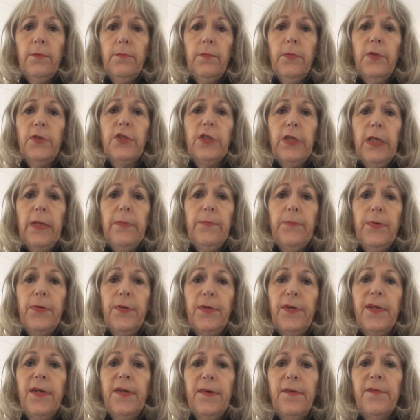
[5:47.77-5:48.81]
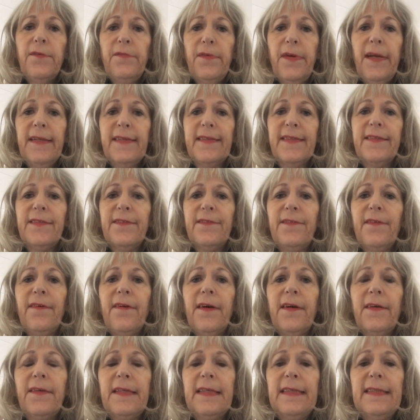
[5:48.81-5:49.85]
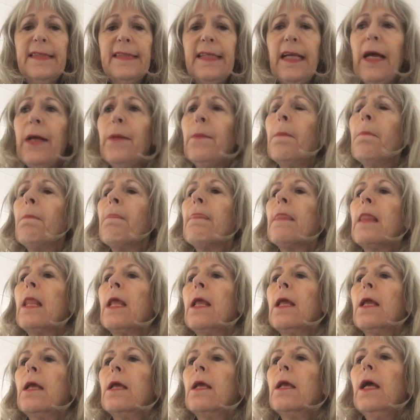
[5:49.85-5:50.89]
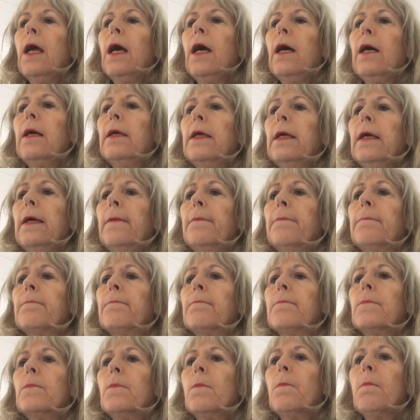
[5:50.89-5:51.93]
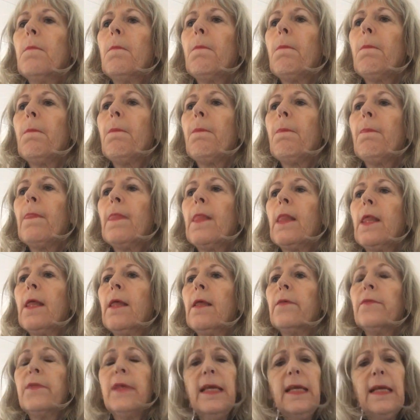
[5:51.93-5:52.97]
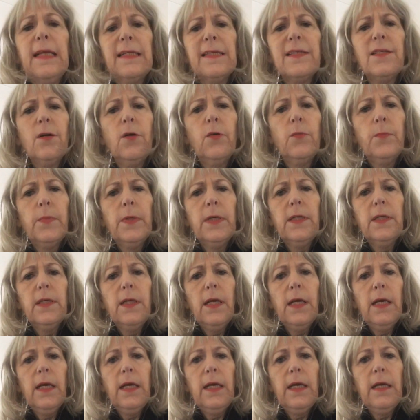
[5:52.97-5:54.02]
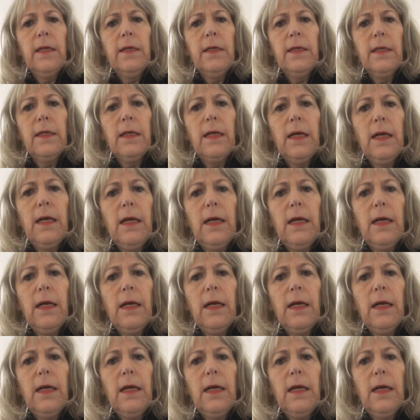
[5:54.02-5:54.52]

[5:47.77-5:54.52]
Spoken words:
a cheaper restaurant this time. I think it's open, and